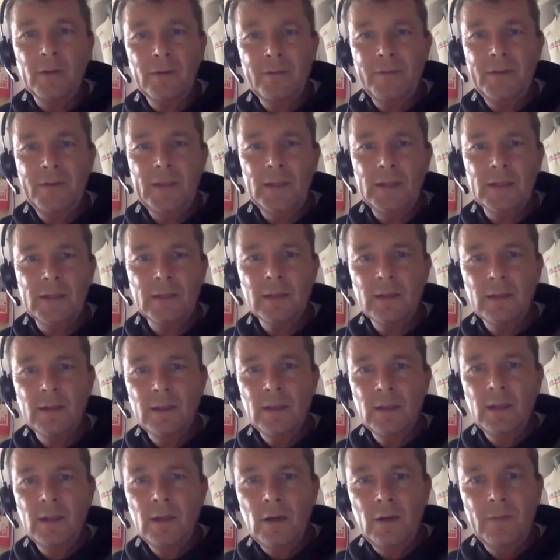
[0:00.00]
the field,
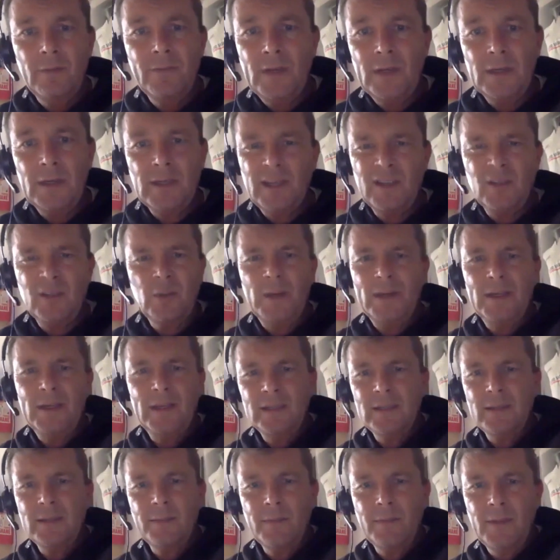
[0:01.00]
of young
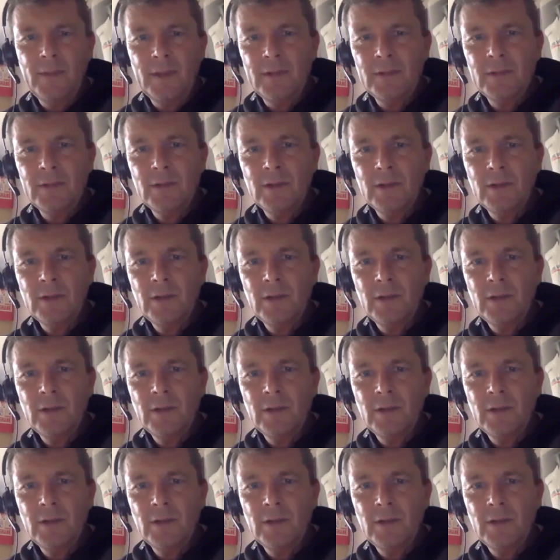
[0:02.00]
20-somethings.